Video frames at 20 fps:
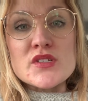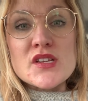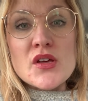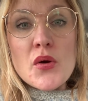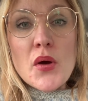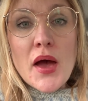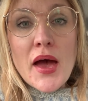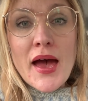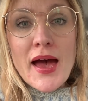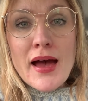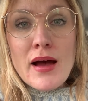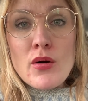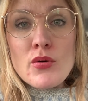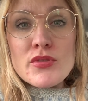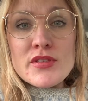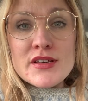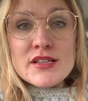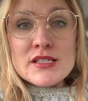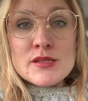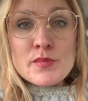So how
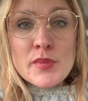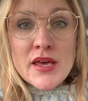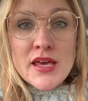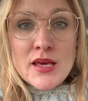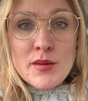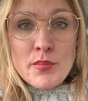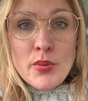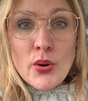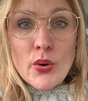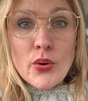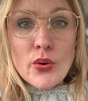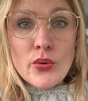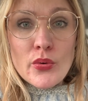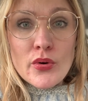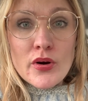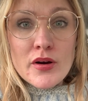these people